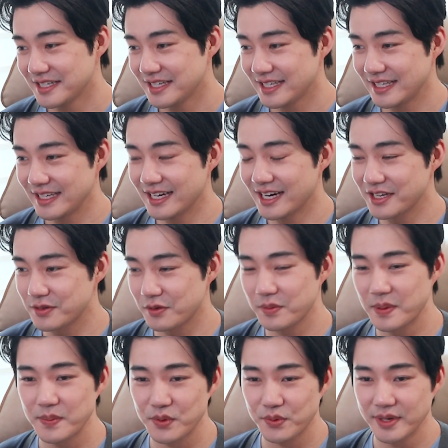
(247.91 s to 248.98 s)
Yeah, I
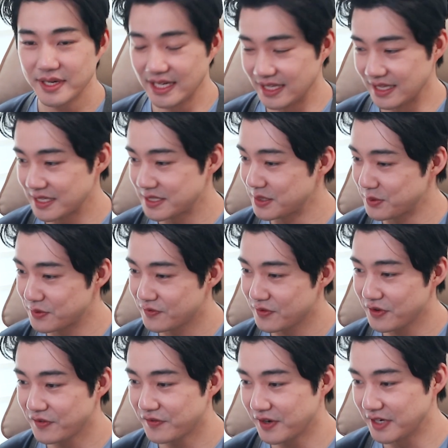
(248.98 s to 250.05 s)
remember reading this. It was
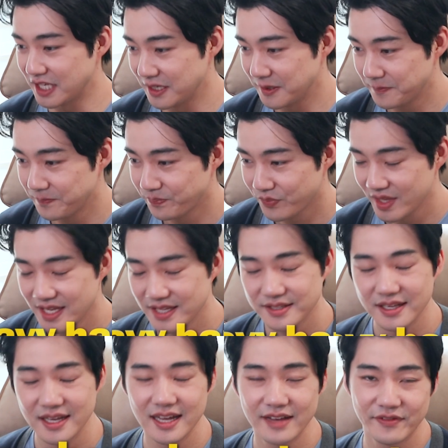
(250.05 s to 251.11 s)
very funny. It's
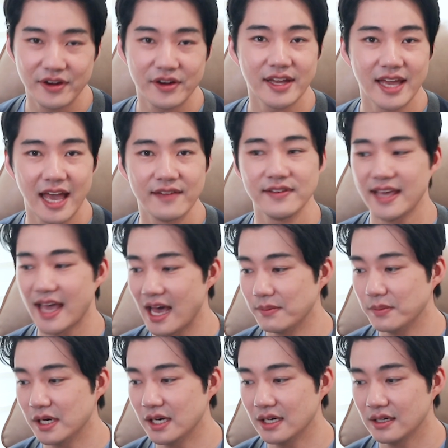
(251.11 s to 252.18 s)
a very heavy
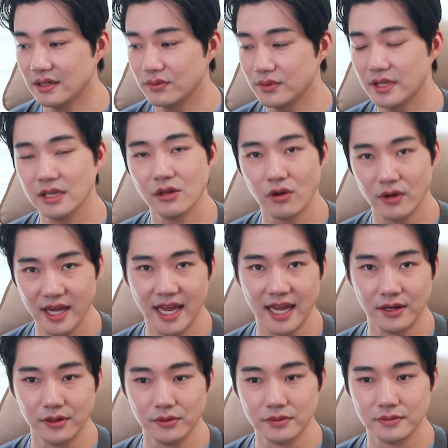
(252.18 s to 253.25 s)
hammer with a long
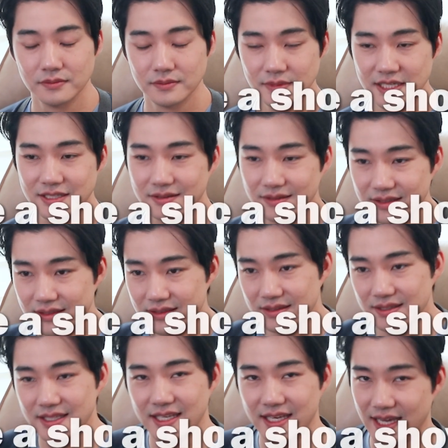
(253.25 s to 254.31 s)
handle. It's
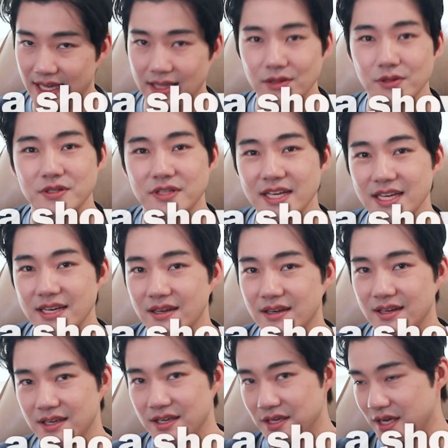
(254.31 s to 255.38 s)
yeah, it looks like a,
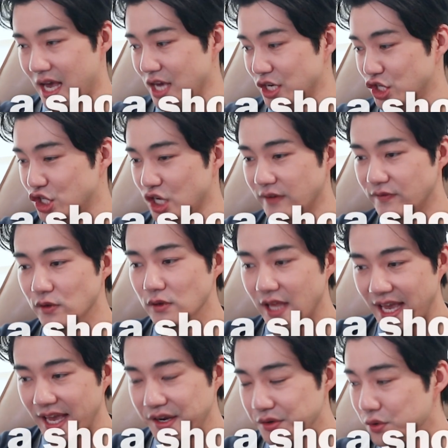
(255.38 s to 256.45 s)
a shovel
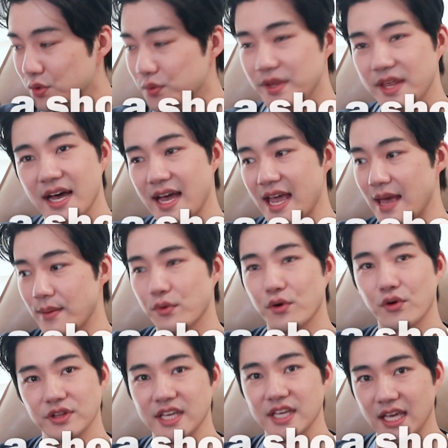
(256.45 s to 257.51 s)
handle with a hammer
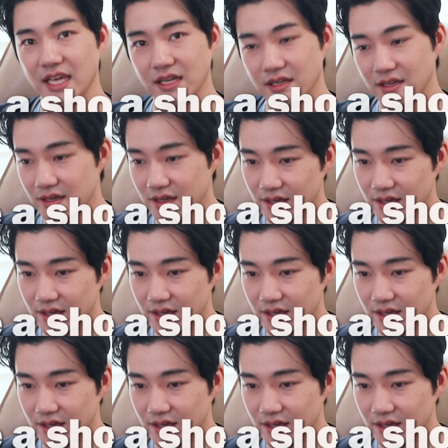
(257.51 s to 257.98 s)
on the end.